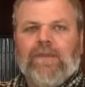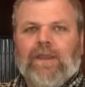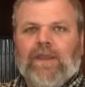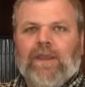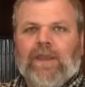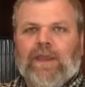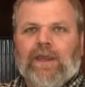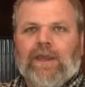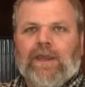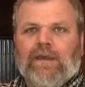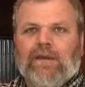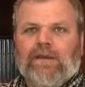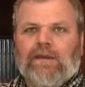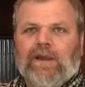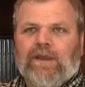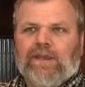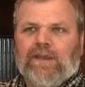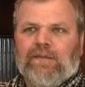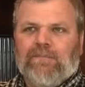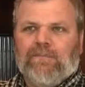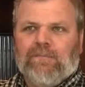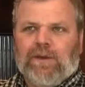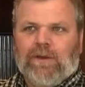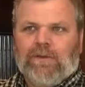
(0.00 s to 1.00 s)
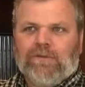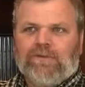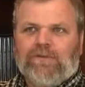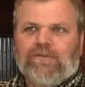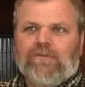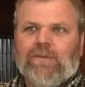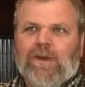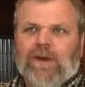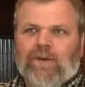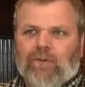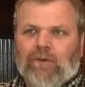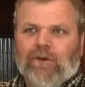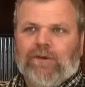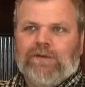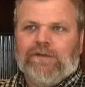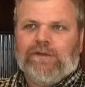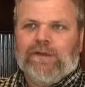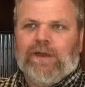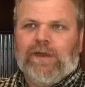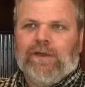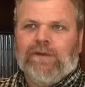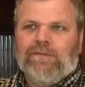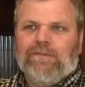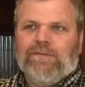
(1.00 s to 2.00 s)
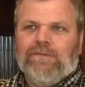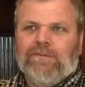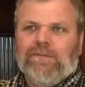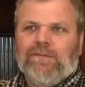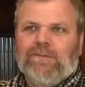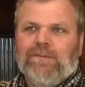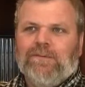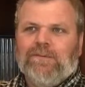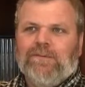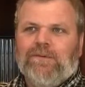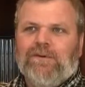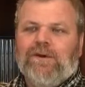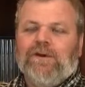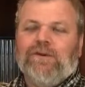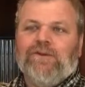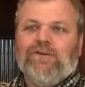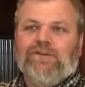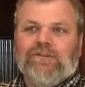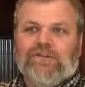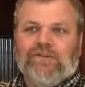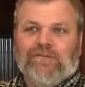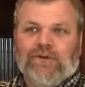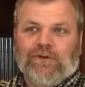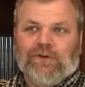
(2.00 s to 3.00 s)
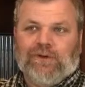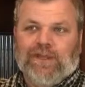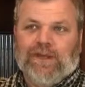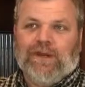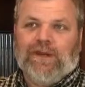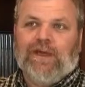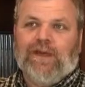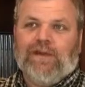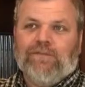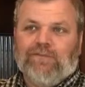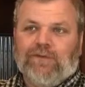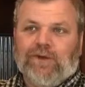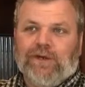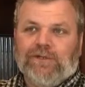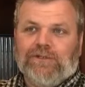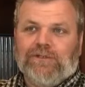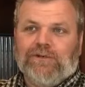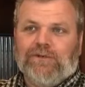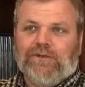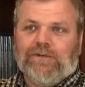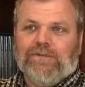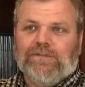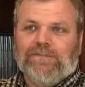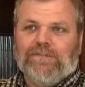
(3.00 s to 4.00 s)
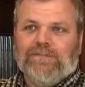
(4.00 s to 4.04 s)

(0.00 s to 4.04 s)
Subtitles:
And I get most of my work done under severe deadline pressure.